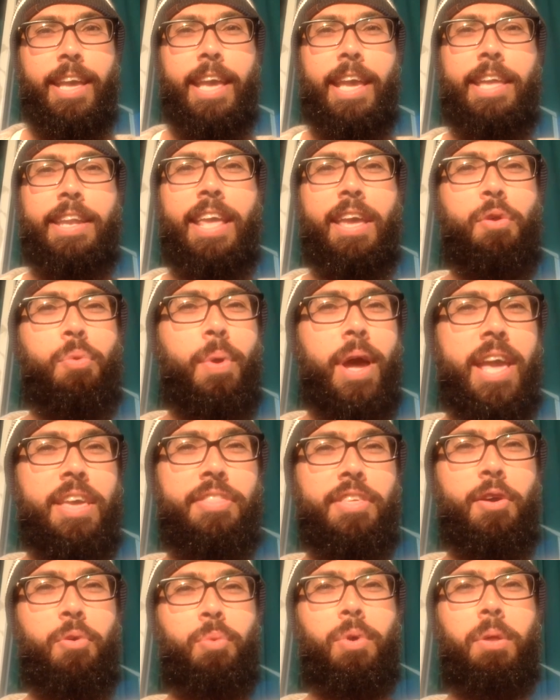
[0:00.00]
in a way
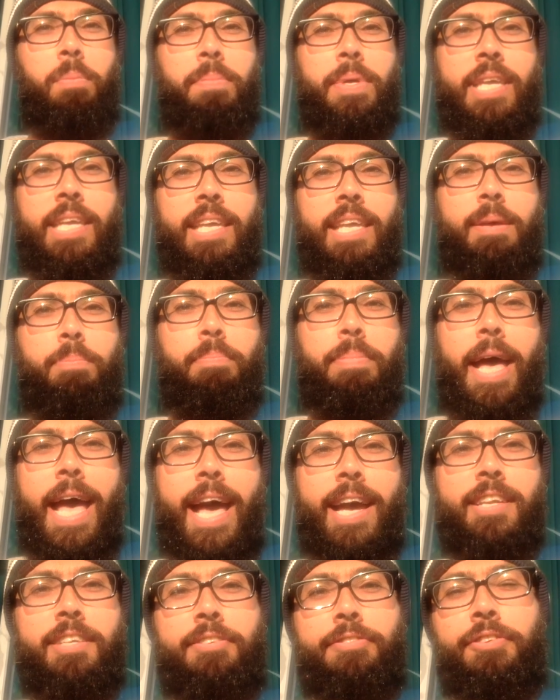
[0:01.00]
that will be
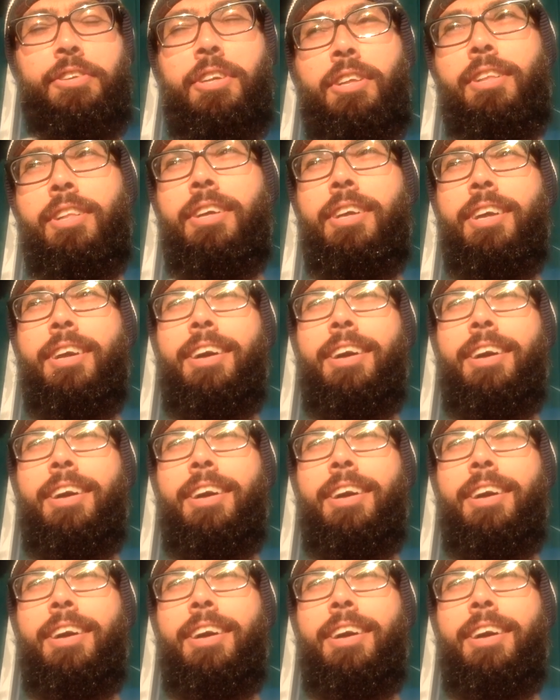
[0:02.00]
impactful.